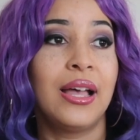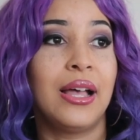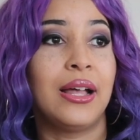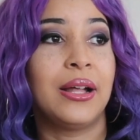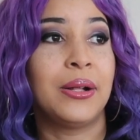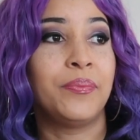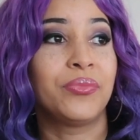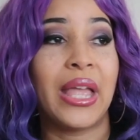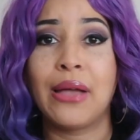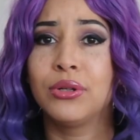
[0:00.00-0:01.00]

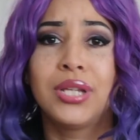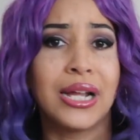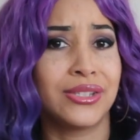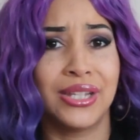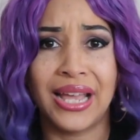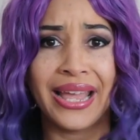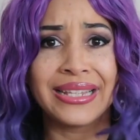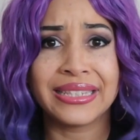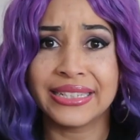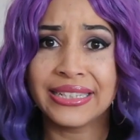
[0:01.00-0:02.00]
I will talk to you
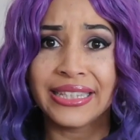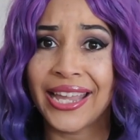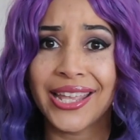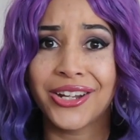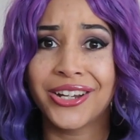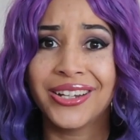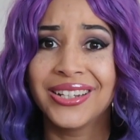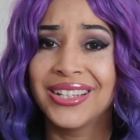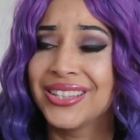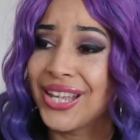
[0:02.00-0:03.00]
guys later.
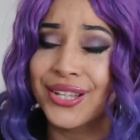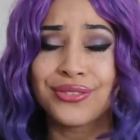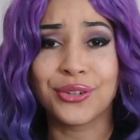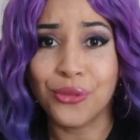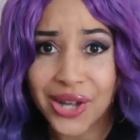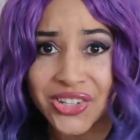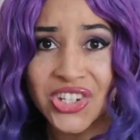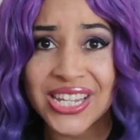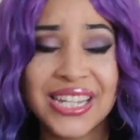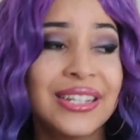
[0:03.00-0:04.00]
Thanks for
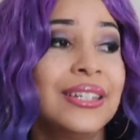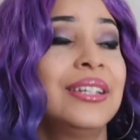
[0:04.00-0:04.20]
watching.